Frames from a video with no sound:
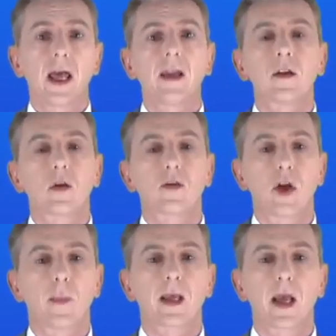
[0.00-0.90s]

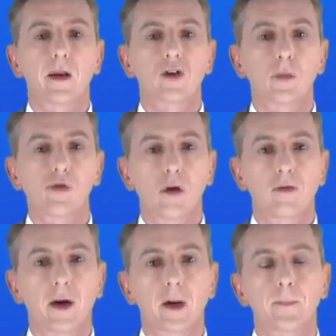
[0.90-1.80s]
endothermic energy
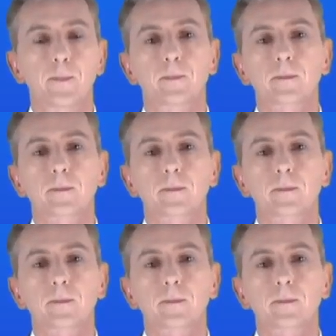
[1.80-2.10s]
profile.